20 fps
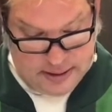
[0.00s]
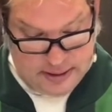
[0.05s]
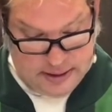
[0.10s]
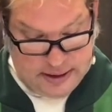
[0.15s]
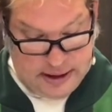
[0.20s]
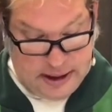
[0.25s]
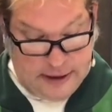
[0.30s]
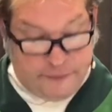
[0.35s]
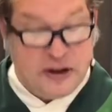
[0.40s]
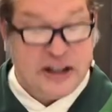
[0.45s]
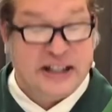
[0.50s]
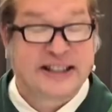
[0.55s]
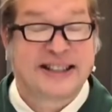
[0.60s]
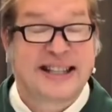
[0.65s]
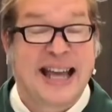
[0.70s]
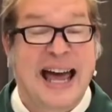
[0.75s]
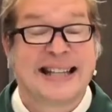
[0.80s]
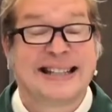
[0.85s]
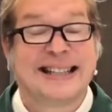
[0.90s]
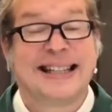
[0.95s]
If he
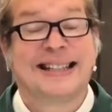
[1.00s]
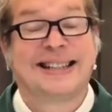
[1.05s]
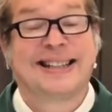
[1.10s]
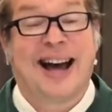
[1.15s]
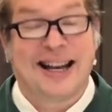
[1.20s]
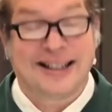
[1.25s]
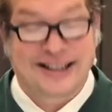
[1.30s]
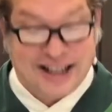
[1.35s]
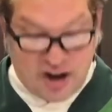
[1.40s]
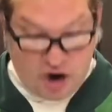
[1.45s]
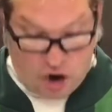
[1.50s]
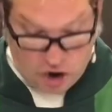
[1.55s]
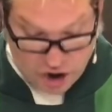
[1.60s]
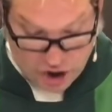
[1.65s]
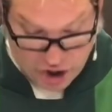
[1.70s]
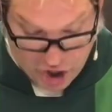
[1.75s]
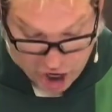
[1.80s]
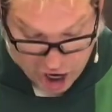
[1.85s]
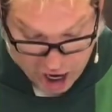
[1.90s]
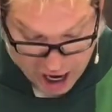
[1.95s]
says he does it on
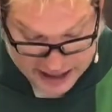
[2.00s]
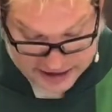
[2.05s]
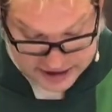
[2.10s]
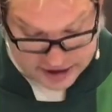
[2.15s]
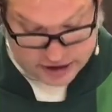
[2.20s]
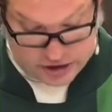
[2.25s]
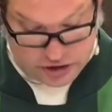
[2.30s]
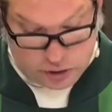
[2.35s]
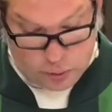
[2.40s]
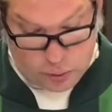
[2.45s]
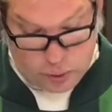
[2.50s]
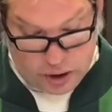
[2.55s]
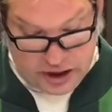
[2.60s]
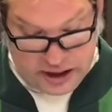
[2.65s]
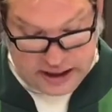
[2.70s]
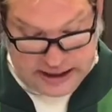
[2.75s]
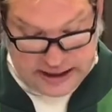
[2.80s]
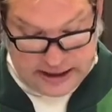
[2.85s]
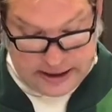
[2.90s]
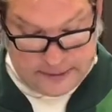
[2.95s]
God's
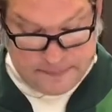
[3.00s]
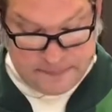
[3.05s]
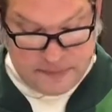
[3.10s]
authority,